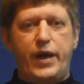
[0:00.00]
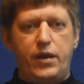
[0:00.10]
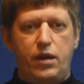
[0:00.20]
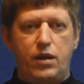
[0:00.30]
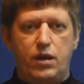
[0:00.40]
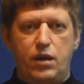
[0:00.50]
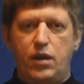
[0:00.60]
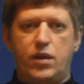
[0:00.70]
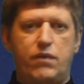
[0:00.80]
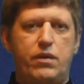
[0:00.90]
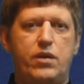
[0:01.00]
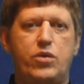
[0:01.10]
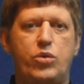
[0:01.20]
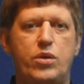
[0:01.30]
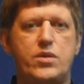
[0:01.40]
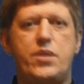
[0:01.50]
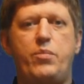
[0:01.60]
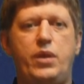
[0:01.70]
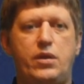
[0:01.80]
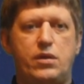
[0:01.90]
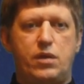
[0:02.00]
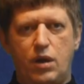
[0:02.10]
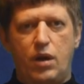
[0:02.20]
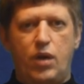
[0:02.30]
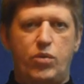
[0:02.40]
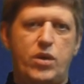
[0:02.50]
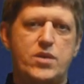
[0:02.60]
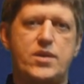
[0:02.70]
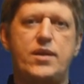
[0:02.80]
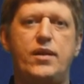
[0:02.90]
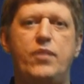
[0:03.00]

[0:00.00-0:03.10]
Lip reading: Don't worry, nobody will notice anything.